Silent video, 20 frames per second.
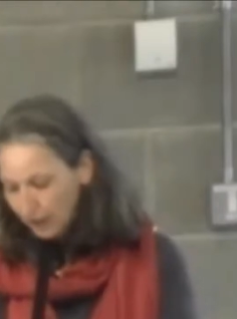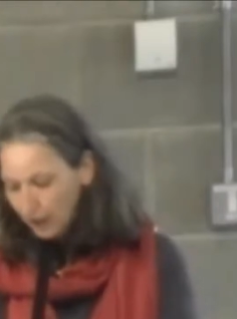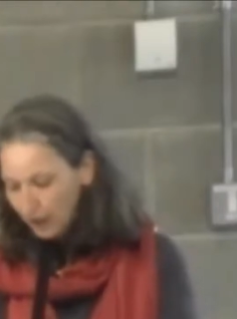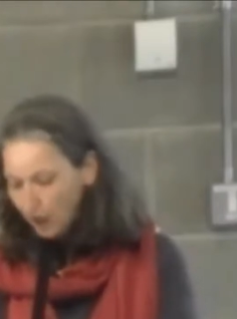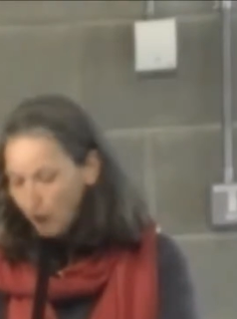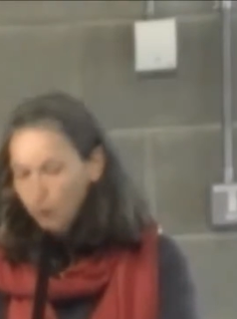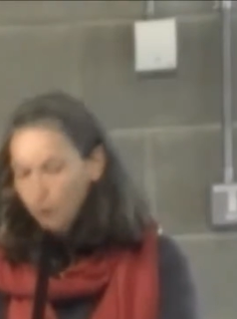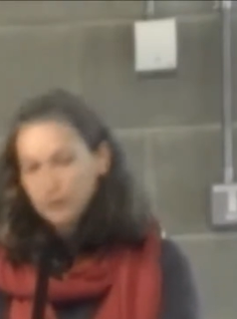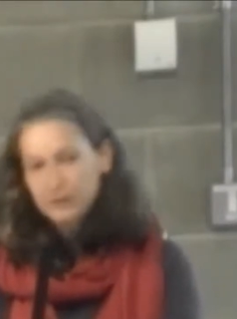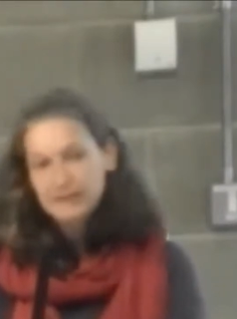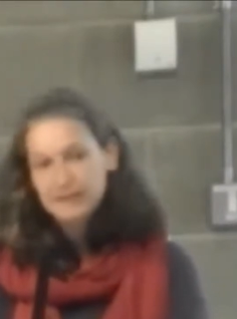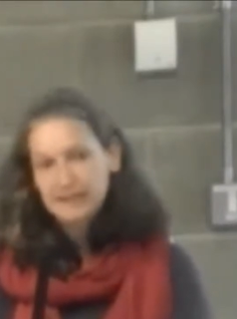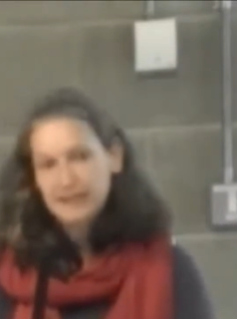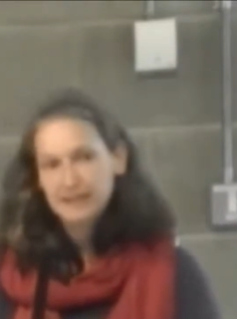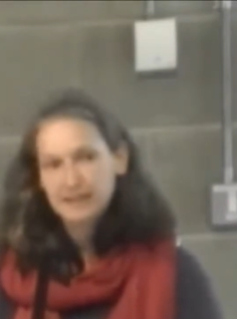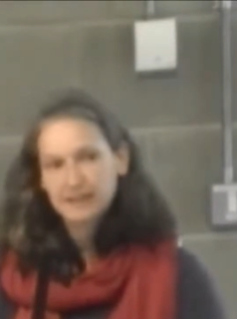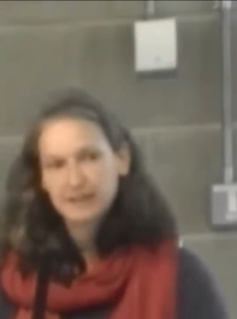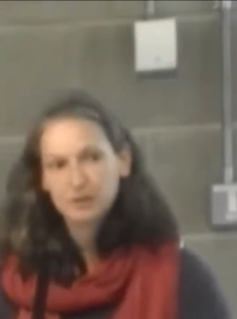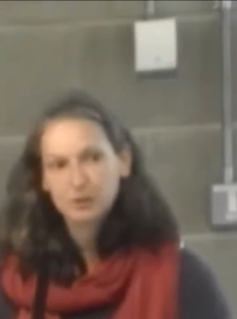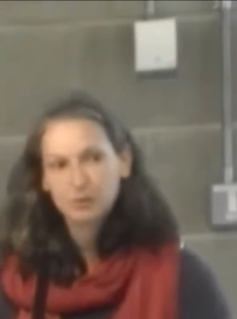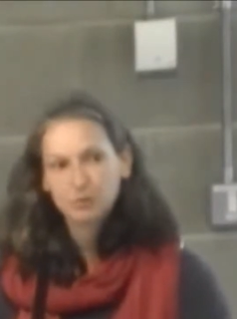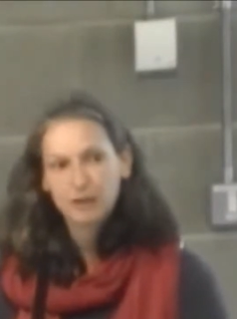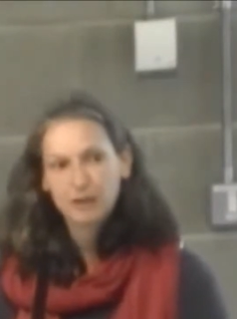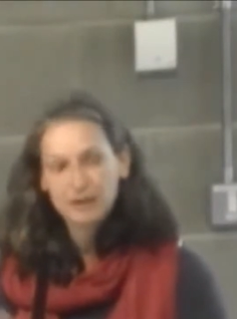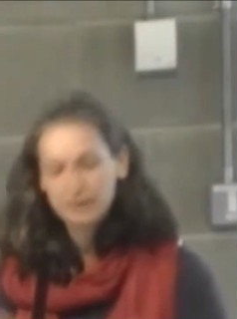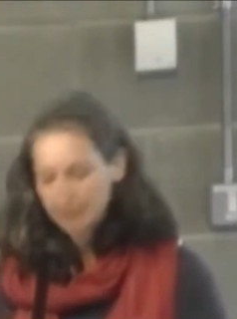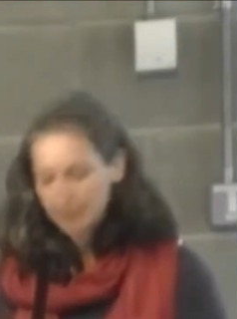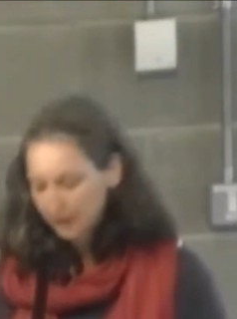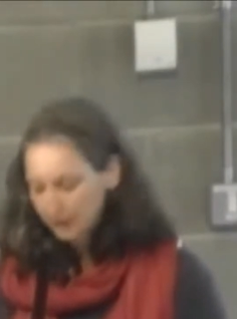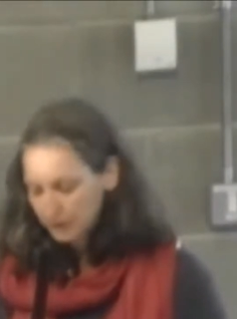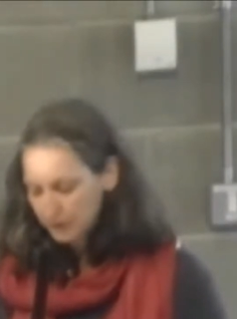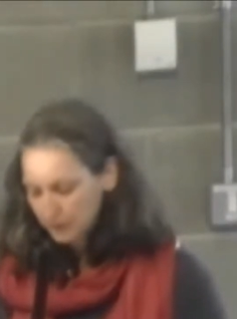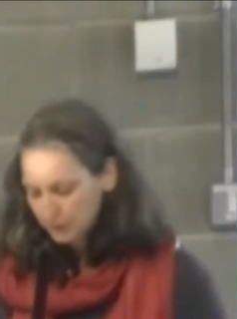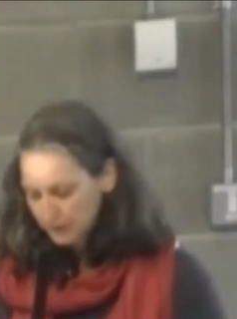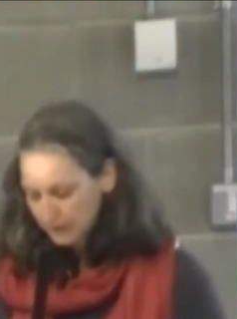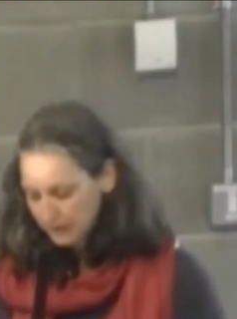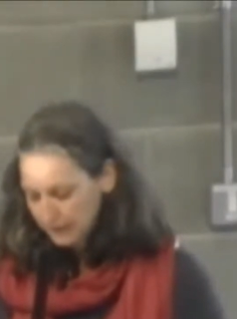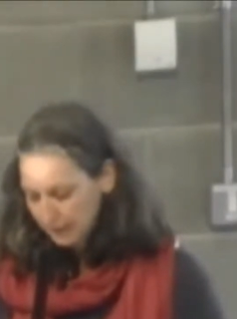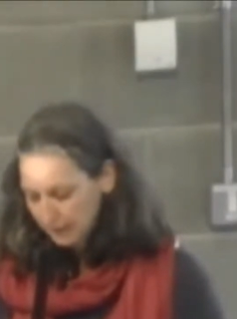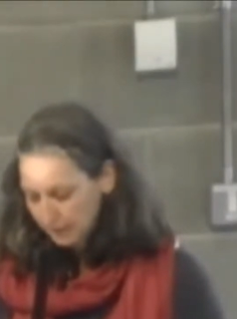Old Descent had already begun to
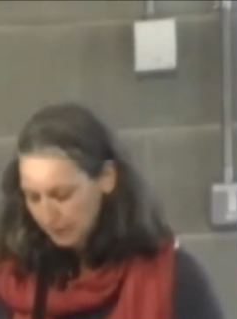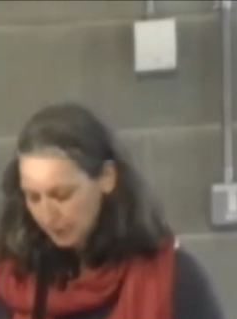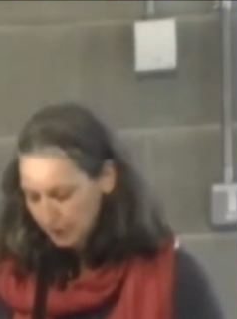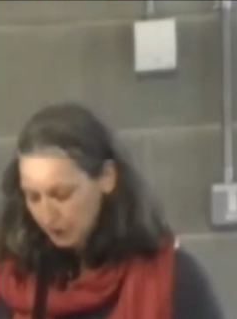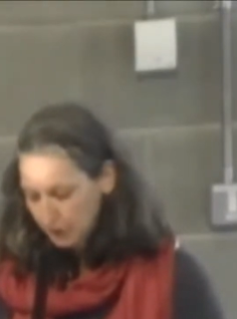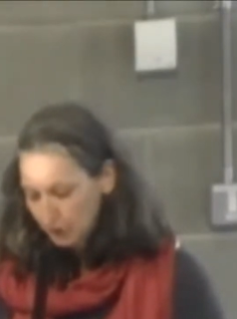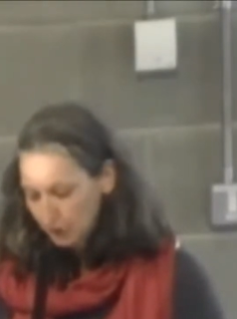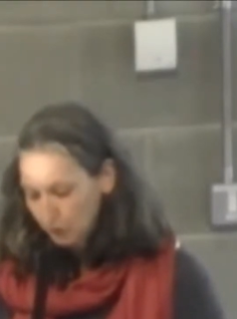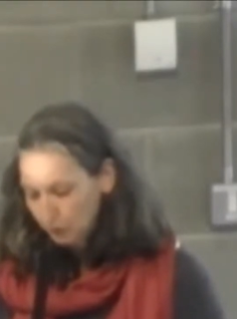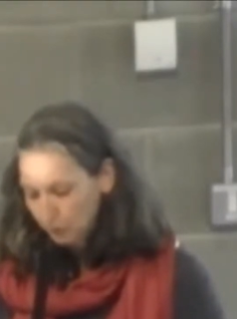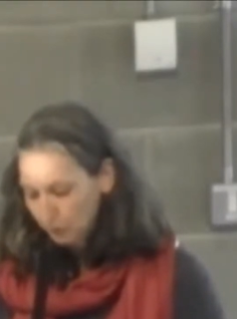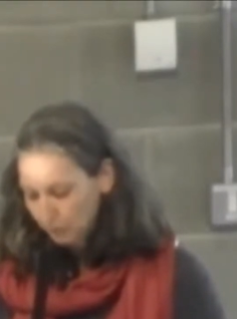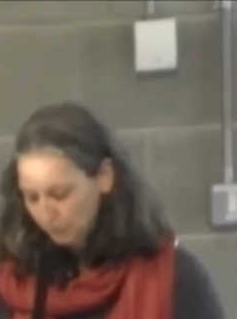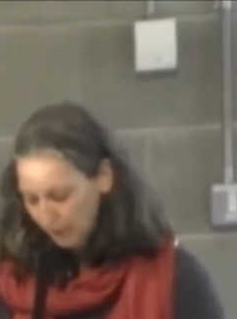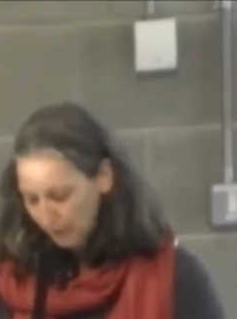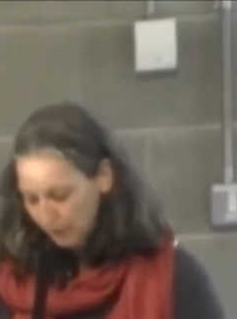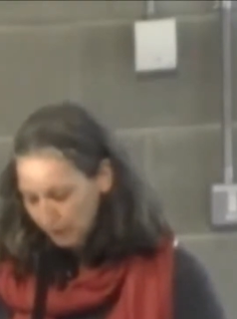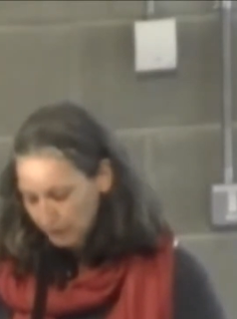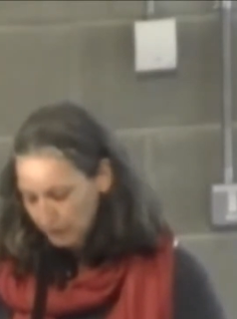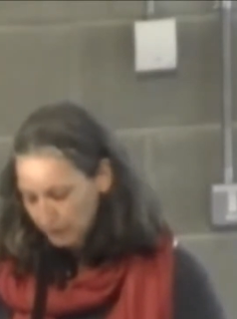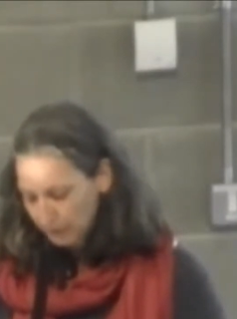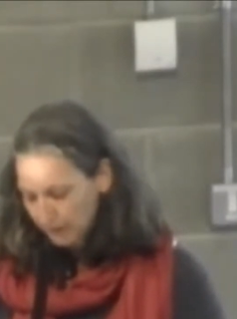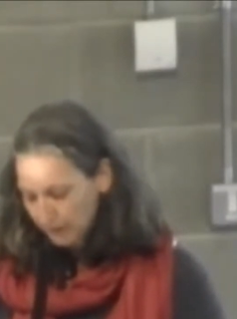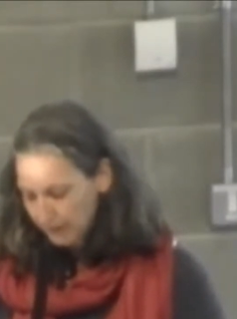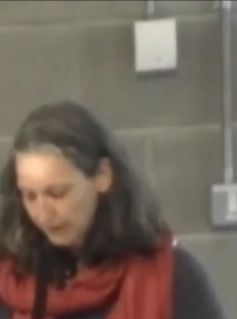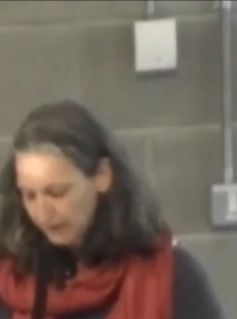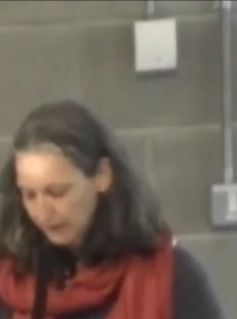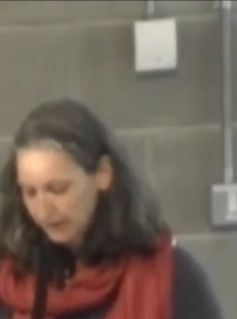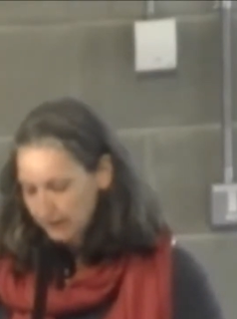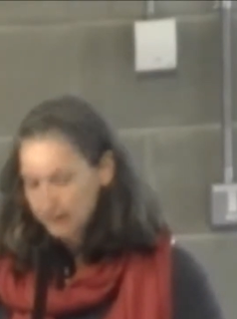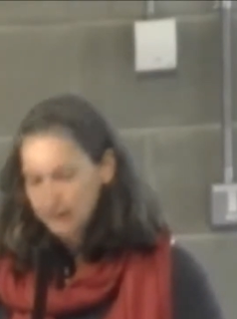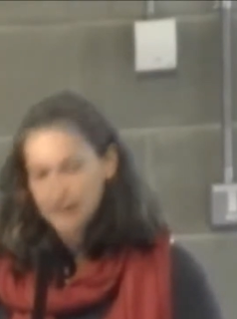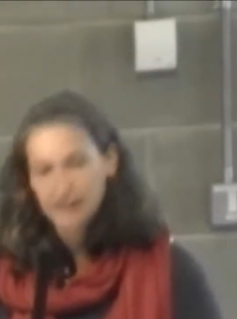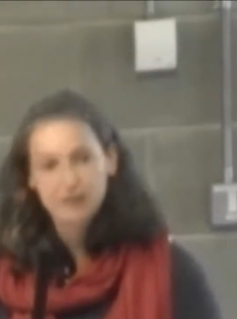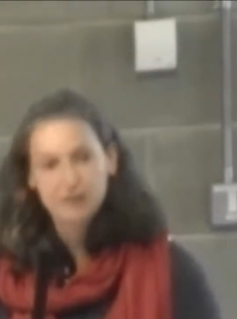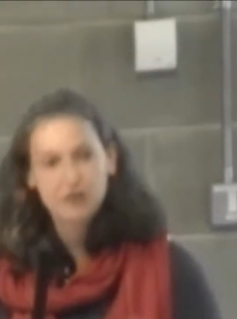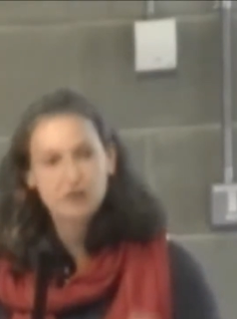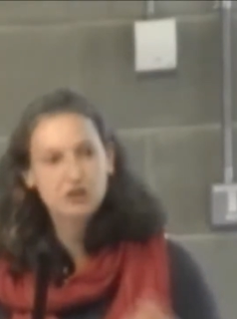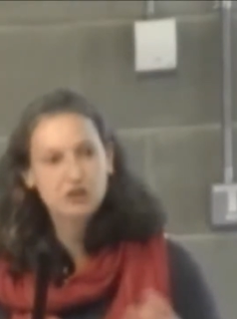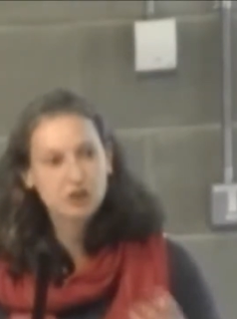establish new burial spaces. That's